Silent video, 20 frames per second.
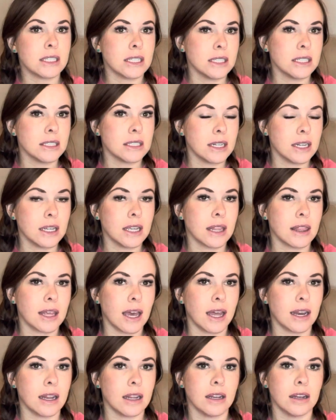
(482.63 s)
easy to get
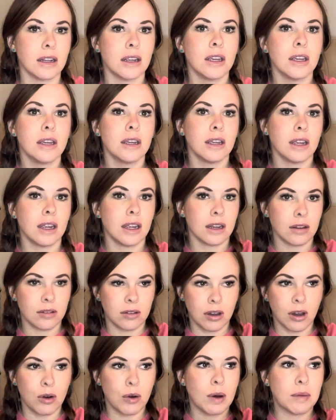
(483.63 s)
that in,
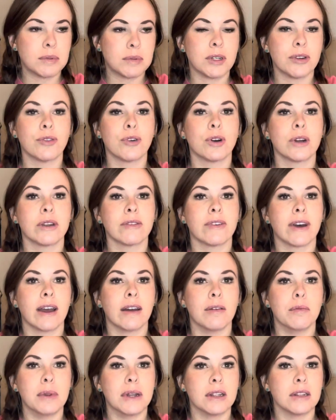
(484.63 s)
go up to
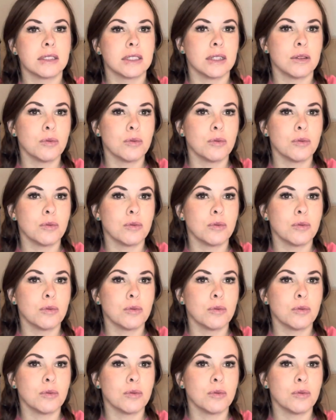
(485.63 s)
45 minutes.